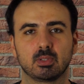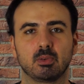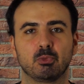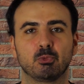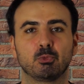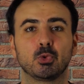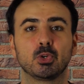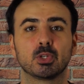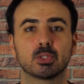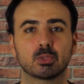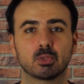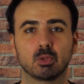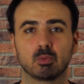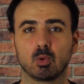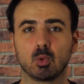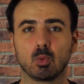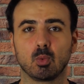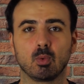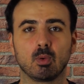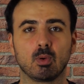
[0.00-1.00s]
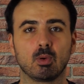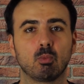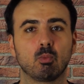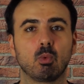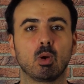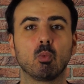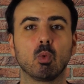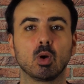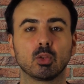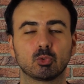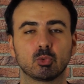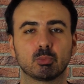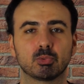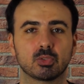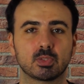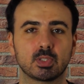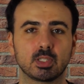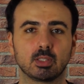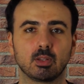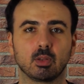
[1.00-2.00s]
First of all, we want to
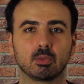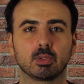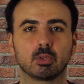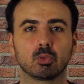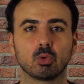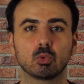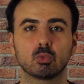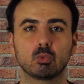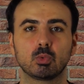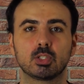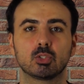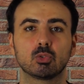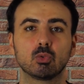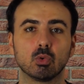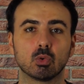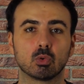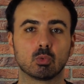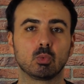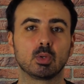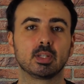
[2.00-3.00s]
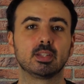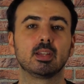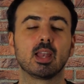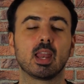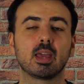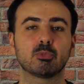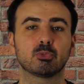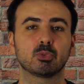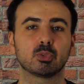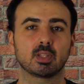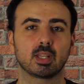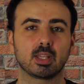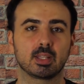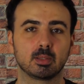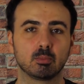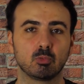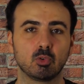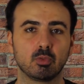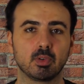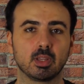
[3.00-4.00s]
proceed on the road we took with Left 4 Dead the
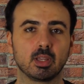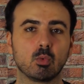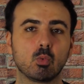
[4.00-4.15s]
movie,